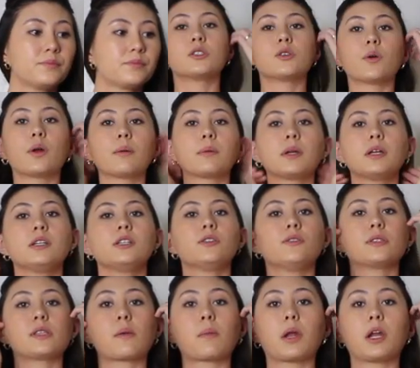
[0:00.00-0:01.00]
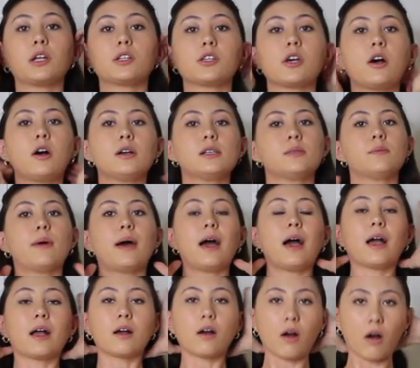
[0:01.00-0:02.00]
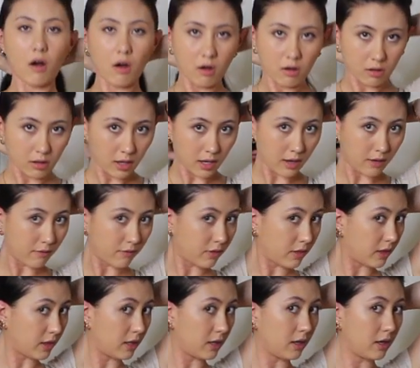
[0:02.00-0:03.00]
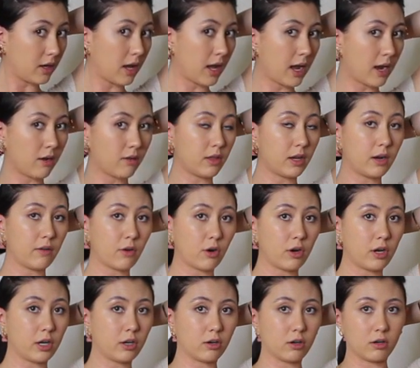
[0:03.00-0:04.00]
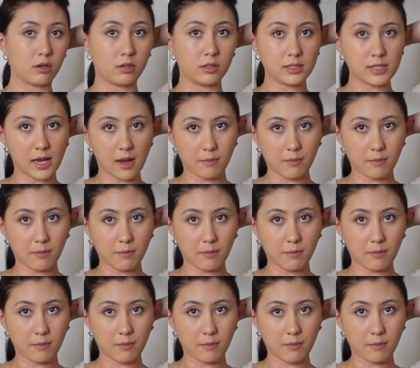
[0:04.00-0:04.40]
So what I'm gonna do is I'm gonna toss back all of the hair that I've already curled.